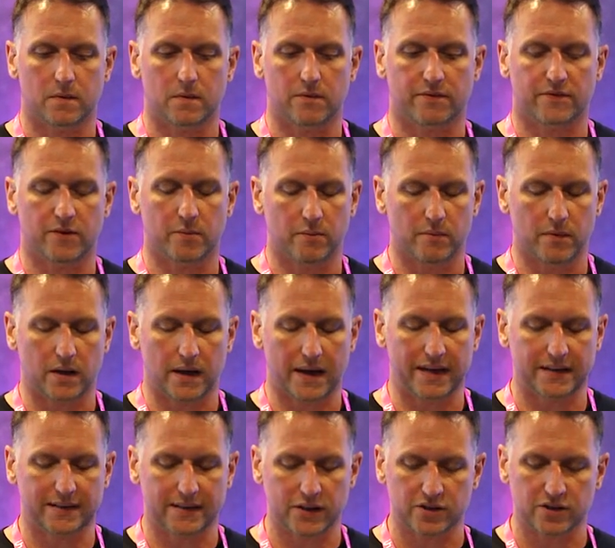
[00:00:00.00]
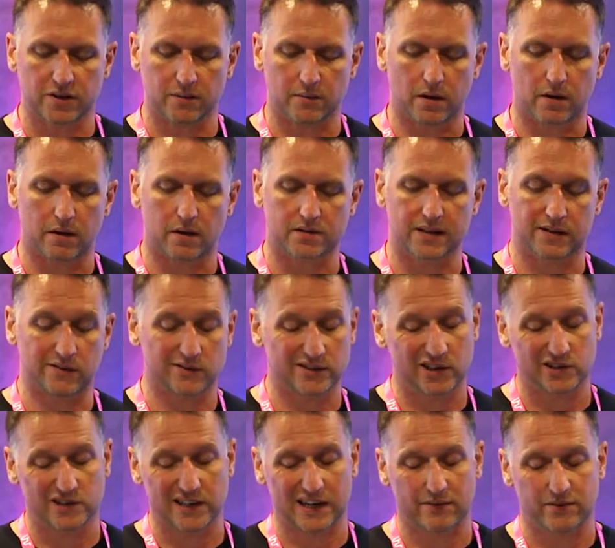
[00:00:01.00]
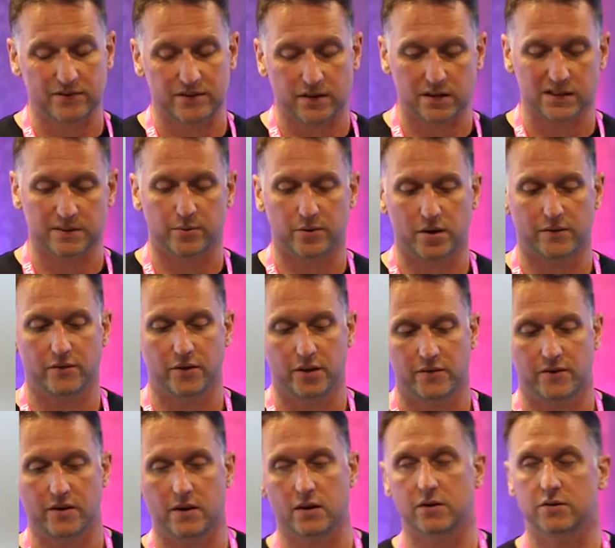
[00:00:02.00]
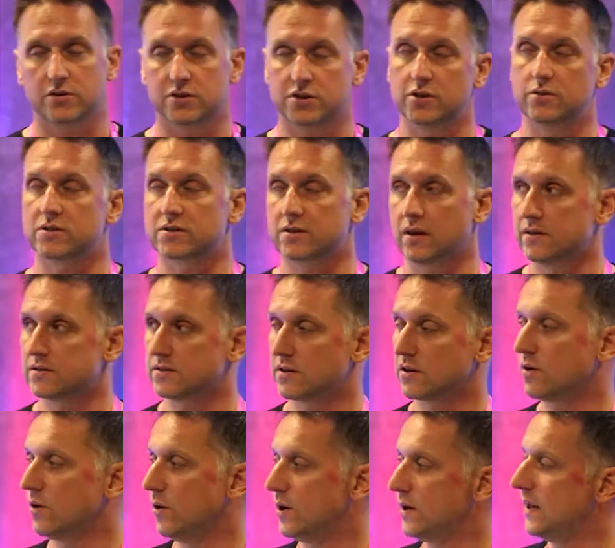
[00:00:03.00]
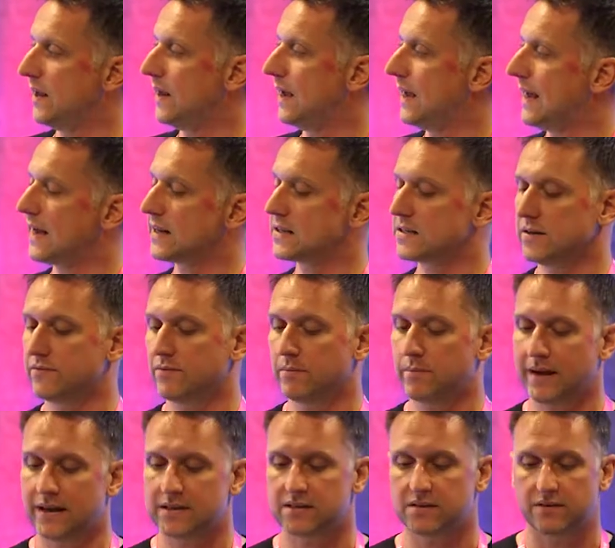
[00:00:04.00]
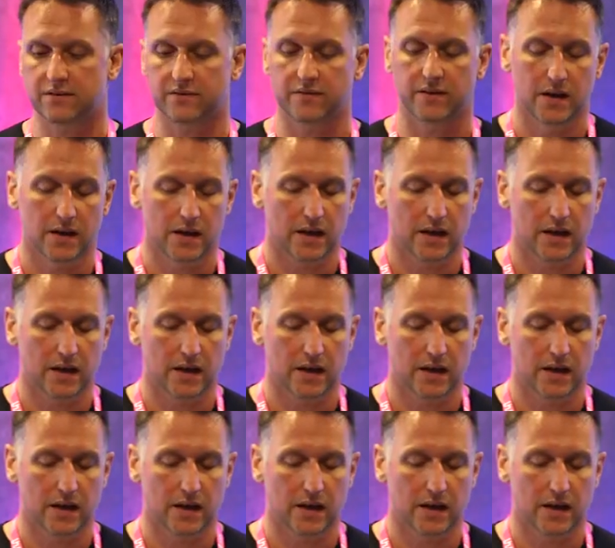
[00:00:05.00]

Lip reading: From a digital marketing or digital advertising point of view, you've kind of got two sides of the coin here, active and passive